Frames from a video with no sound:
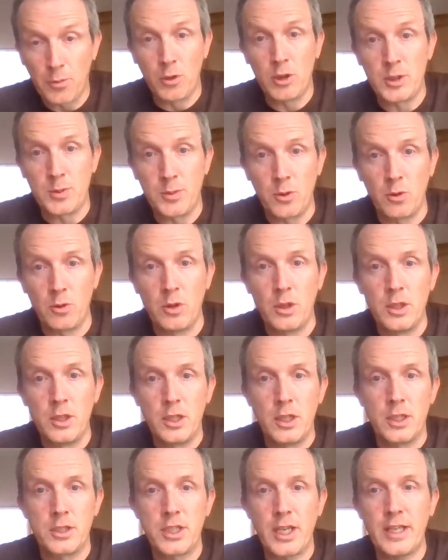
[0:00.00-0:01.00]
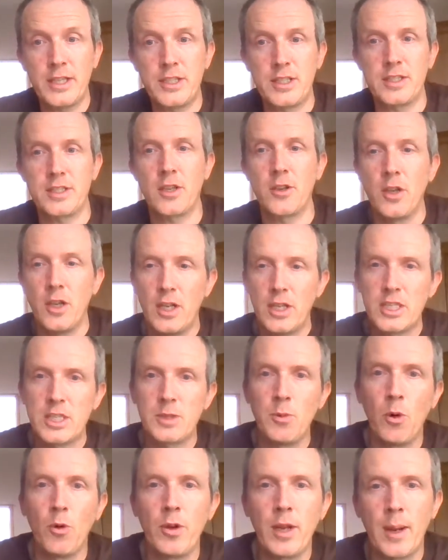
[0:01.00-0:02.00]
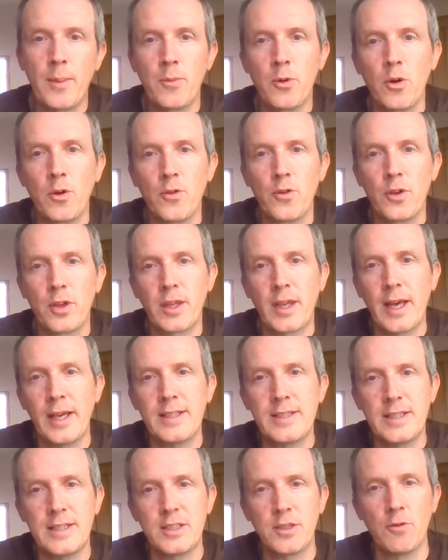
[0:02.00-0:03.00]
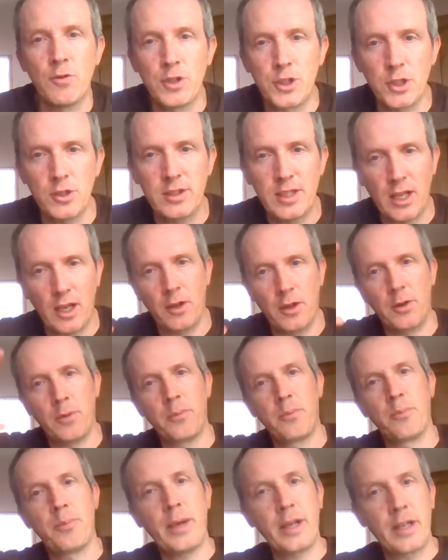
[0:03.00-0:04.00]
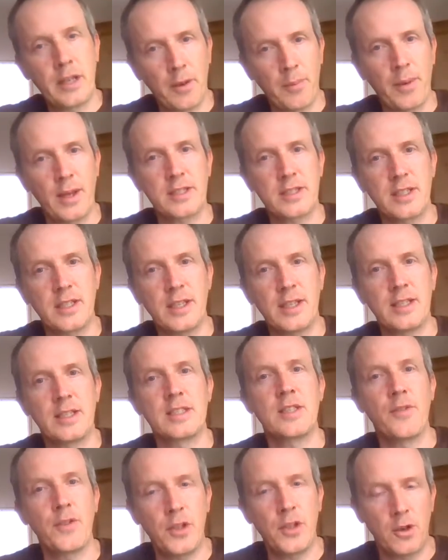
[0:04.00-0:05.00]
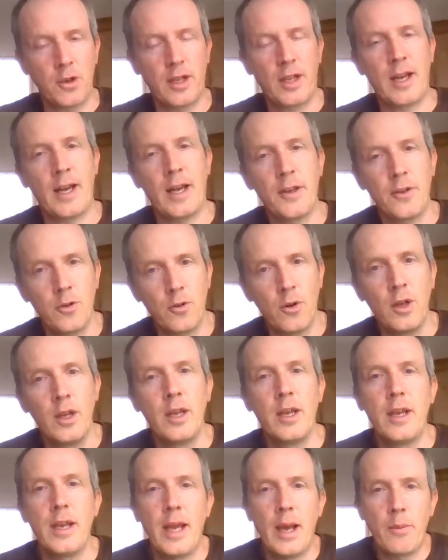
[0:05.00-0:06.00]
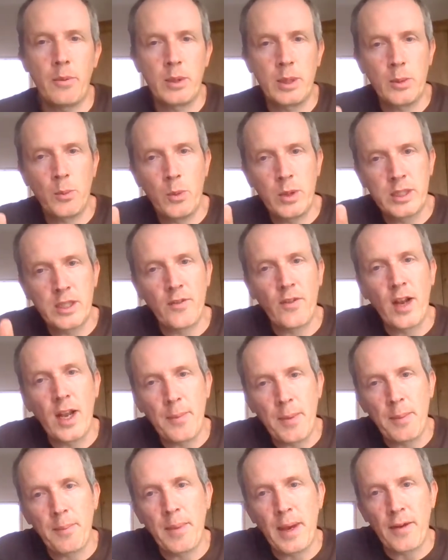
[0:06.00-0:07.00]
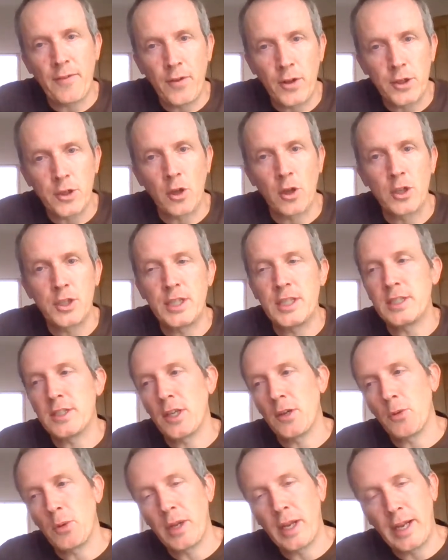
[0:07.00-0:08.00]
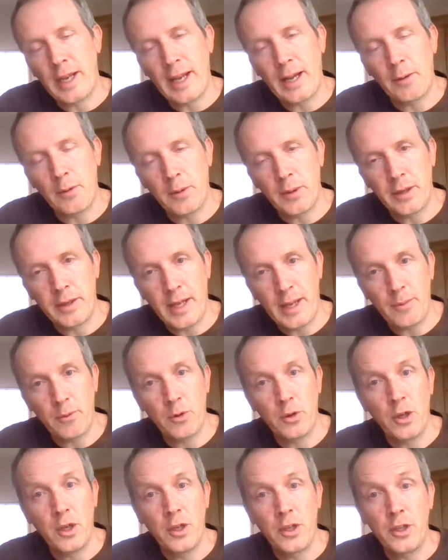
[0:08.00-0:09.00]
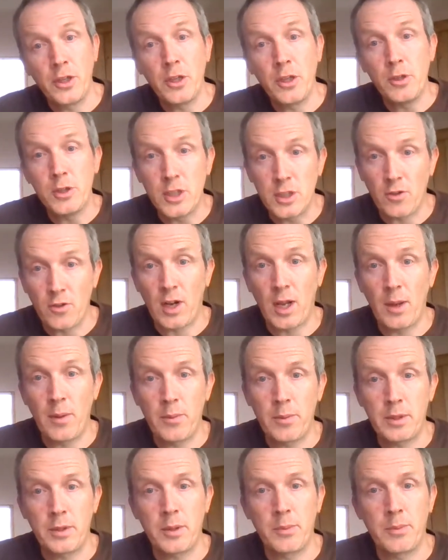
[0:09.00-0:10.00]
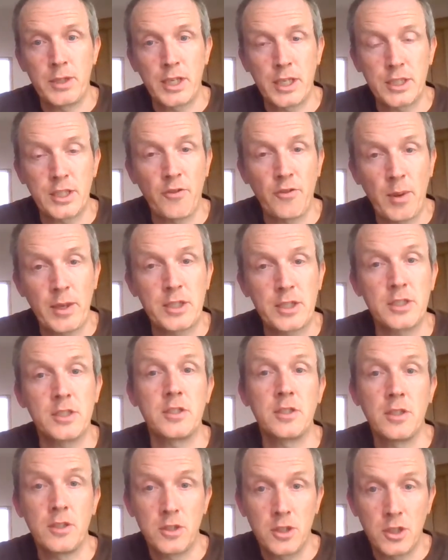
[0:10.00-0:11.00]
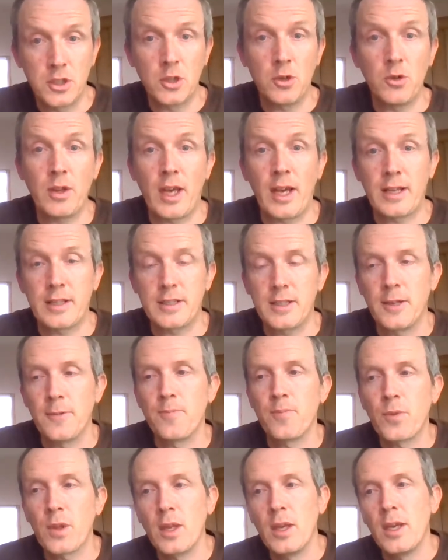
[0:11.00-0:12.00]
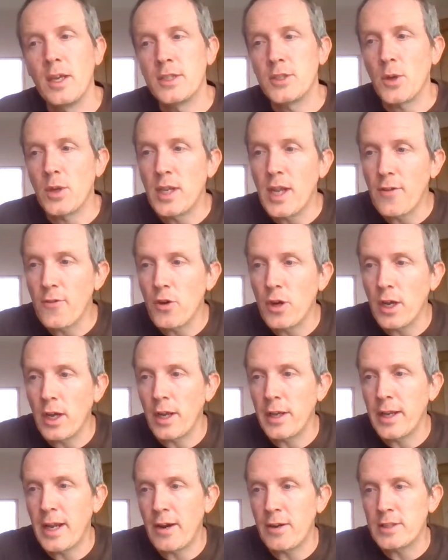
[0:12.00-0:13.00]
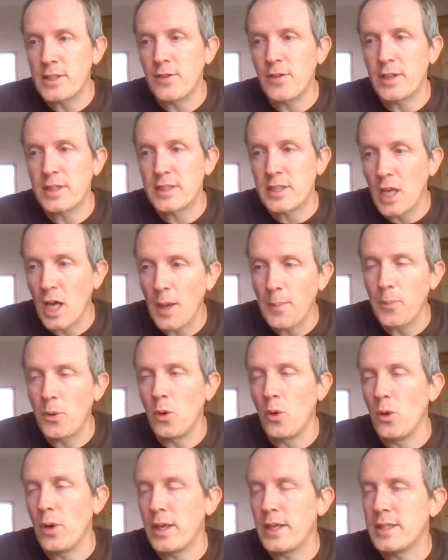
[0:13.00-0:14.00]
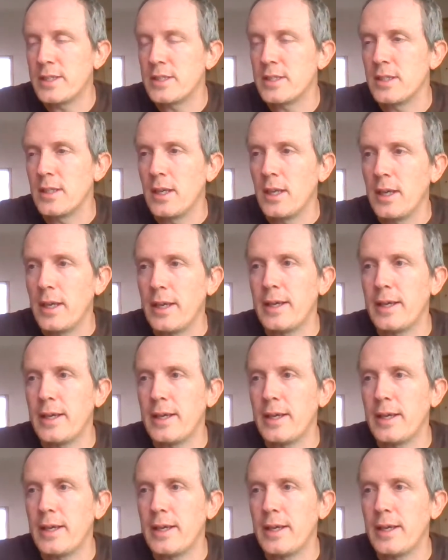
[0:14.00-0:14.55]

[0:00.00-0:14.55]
plausible changes. So small number of cases, you reduce that big complexity to something you can handle, and we're developing methodologies that will enable users of climate projection information to do that. So another narrative example is